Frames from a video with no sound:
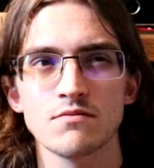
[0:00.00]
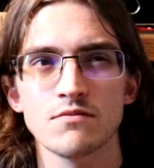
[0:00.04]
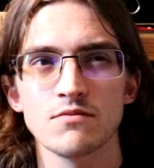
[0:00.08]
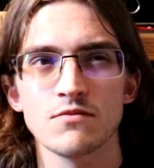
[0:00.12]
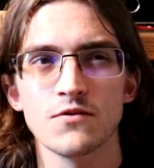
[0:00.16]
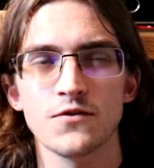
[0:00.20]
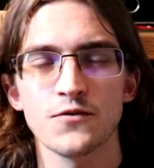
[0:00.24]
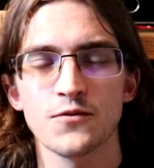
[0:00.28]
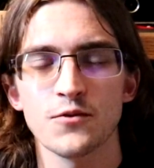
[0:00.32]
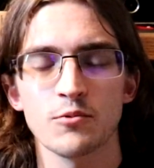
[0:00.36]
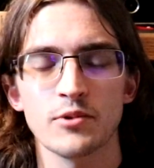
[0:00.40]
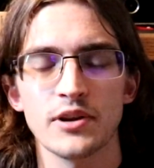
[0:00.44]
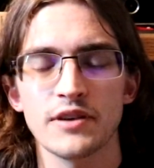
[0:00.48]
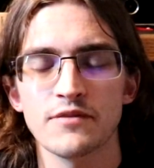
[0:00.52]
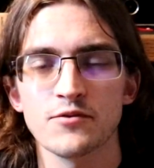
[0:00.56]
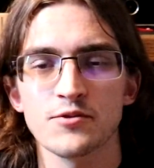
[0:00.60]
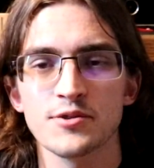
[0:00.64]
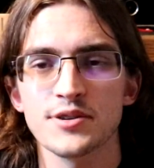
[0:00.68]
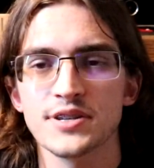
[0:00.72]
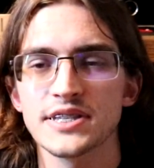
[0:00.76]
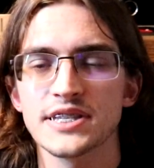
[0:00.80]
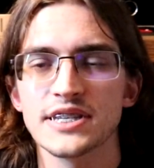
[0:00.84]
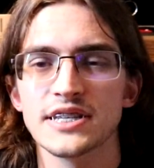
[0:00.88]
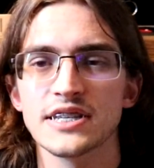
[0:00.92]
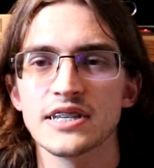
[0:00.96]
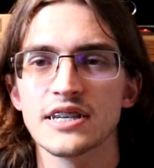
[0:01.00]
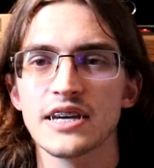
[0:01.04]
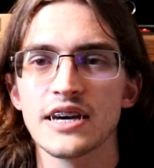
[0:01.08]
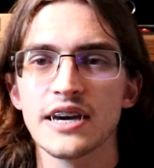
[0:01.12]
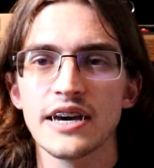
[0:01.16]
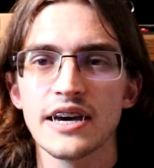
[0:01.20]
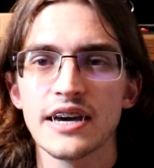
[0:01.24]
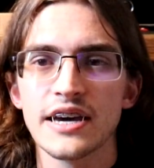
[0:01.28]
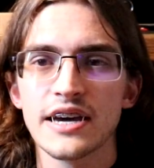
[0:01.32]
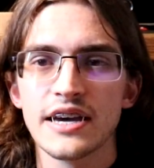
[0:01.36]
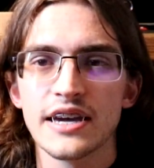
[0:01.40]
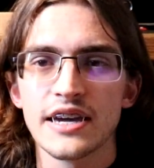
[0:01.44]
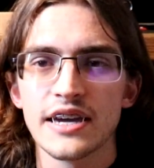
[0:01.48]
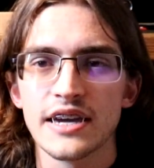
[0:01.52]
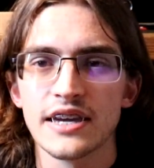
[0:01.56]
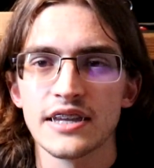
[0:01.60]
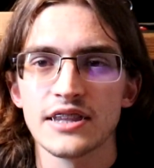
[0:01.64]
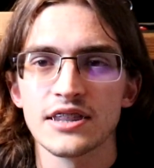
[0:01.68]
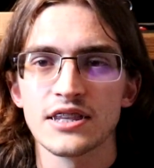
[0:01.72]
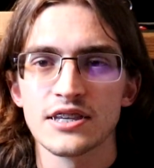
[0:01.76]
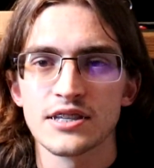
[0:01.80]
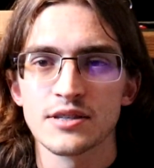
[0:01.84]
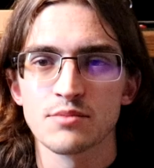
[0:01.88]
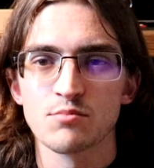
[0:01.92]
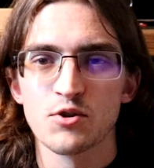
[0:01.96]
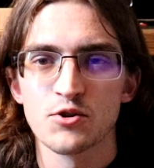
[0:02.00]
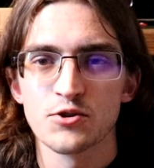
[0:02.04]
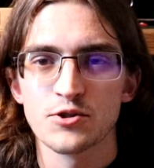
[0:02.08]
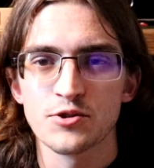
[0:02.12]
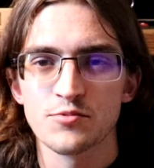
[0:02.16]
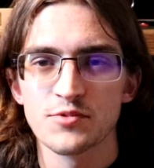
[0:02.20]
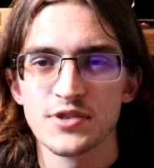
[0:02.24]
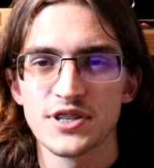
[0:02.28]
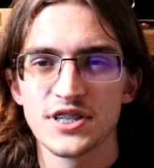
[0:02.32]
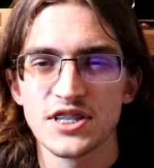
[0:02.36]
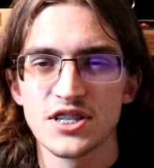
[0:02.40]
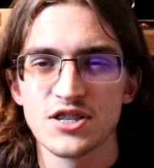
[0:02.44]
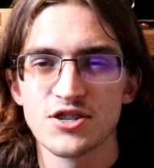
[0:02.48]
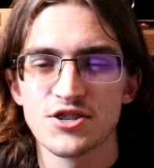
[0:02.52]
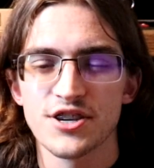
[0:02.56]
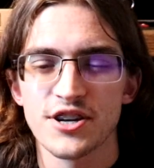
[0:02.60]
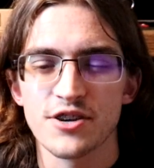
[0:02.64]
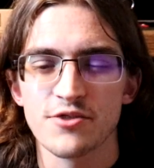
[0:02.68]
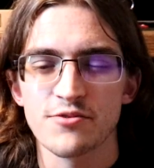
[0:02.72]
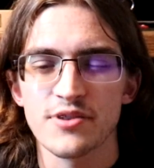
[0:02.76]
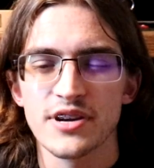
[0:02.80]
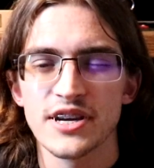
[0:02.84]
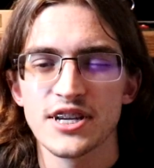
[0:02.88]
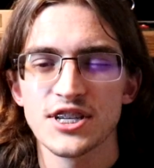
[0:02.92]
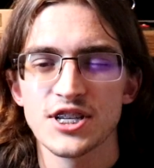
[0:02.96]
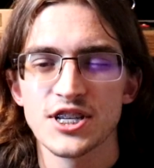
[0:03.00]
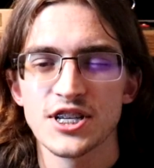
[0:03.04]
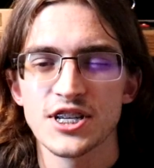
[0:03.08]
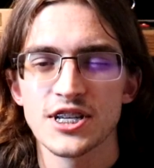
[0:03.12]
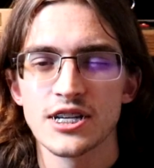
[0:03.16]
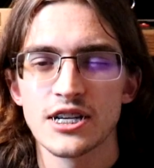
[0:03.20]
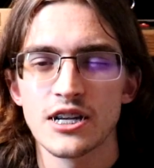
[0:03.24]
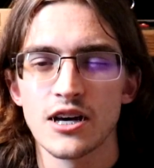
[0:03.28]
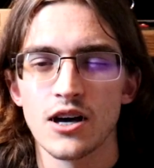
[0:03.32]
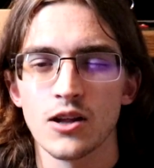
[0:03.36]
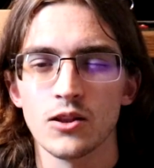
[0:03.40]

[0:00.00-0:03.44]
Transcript: for whatever reason, in this most recent generation,